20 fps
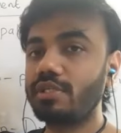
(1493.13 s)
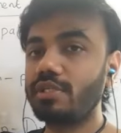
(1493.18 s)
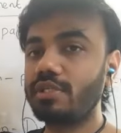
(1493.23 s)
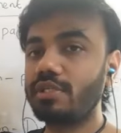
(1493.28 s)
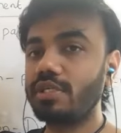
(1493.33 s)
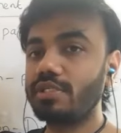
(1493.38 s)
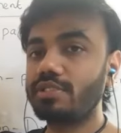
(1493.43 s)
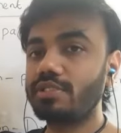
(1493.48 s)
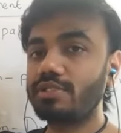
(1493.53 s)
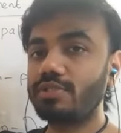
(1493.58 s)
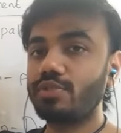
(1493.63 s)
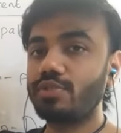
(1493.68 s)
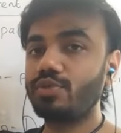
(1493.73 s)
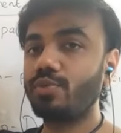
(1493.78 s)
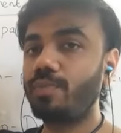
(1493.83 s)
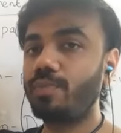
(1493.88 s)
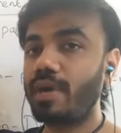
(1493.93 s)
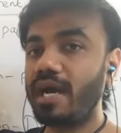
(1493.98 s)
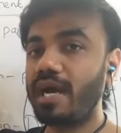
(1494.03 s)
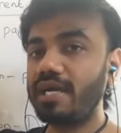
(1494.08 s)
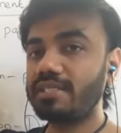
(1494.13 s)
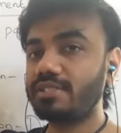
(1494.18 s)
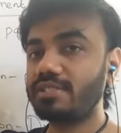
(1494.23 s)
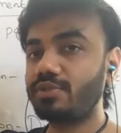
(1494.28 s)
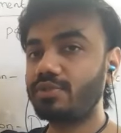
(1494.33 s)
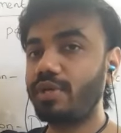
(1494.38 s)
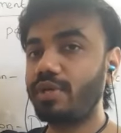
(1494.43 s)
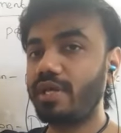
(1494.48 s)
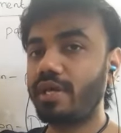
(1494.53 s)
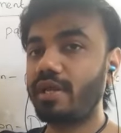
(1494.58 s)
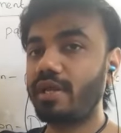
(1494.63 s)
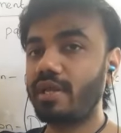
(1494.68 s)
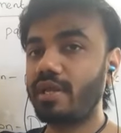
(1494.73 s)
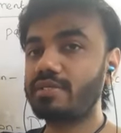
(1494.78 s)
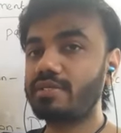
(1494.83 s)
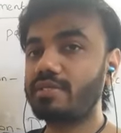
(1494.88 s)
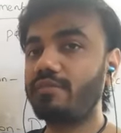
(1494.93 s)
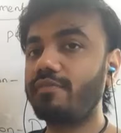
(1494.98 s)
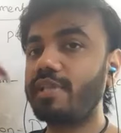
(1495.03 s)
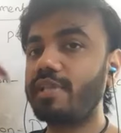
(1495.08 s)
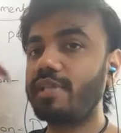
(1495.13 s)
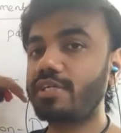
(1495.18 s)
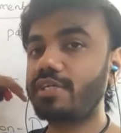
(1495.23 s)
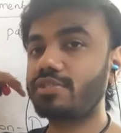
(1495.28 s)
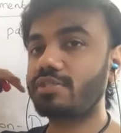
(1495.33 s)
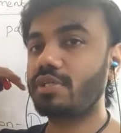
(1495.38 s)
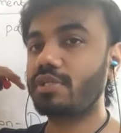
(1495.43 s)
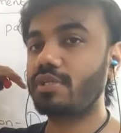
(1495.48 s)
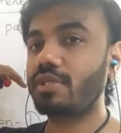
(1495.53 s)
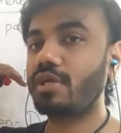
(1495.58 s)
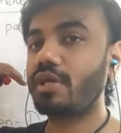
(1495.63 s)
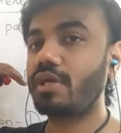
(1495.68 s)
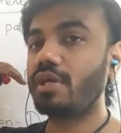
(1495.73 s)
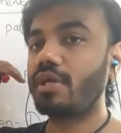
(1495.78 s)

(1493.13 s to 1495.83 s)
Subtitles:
These two parts to decrease flexion.